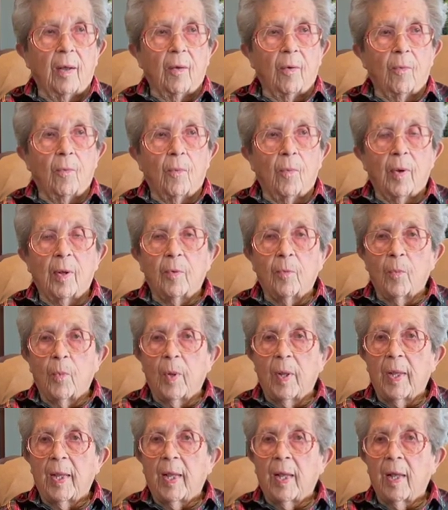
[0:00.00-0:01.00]
one
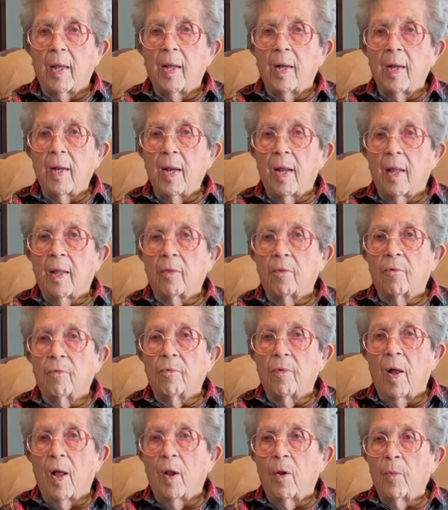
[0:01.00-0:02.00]
weekend, and the
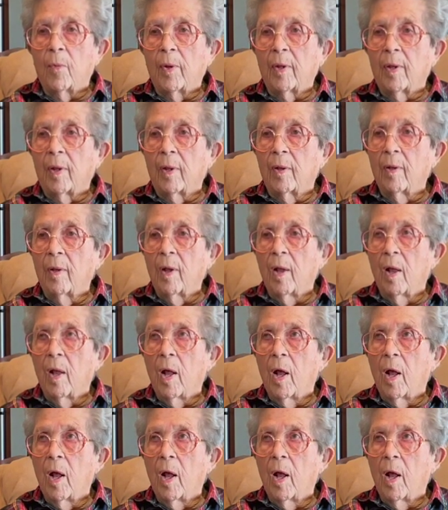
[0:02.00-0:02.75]
following